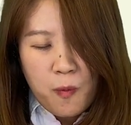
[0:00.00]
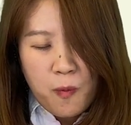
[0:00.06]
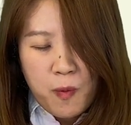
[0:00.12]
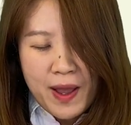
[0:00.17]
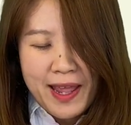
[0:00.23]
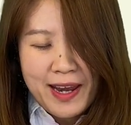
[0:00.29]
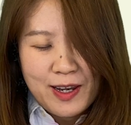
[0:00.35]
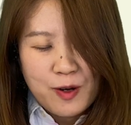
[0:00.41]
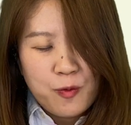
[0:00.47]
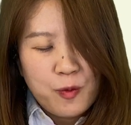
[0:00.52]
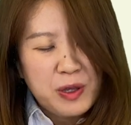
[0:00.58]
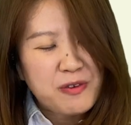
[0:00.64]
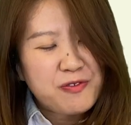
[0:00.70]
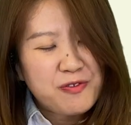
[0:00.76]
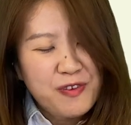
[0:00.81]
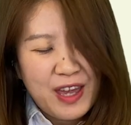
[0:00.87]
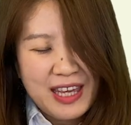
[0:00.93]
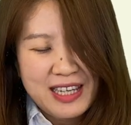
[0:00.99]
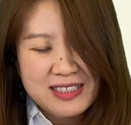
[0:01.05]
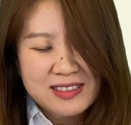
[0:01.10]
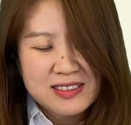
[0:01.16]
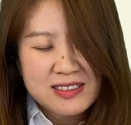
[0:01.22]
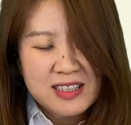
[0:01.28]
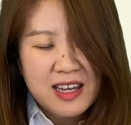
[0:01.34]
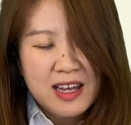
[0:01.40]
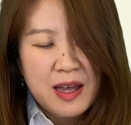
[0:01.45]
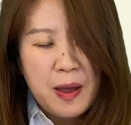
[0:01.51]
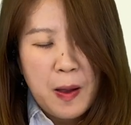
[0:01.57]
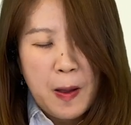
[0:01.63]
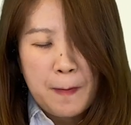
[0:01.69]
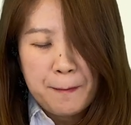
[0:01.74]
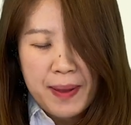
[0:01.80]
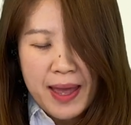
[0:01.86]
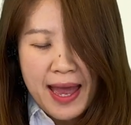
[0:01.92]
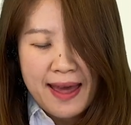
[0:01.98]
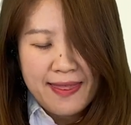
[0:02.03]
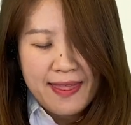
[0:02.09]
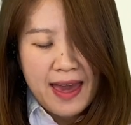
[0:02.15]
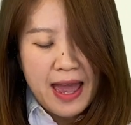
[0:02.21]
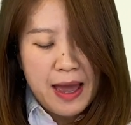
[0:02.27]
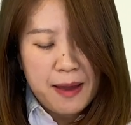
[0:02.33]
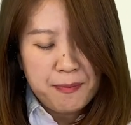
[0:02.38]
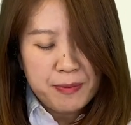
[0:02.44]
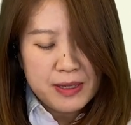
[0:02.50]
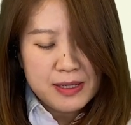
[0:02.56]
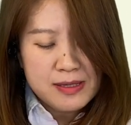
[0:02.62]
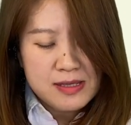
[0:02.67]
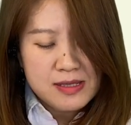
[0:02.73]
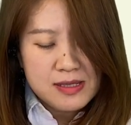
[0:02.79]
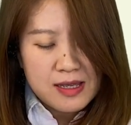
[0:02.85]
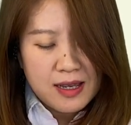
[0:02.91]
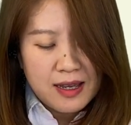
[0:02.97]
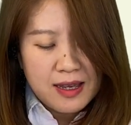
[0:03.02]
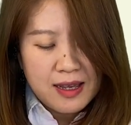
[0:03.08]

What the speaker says: when we face a bad happens.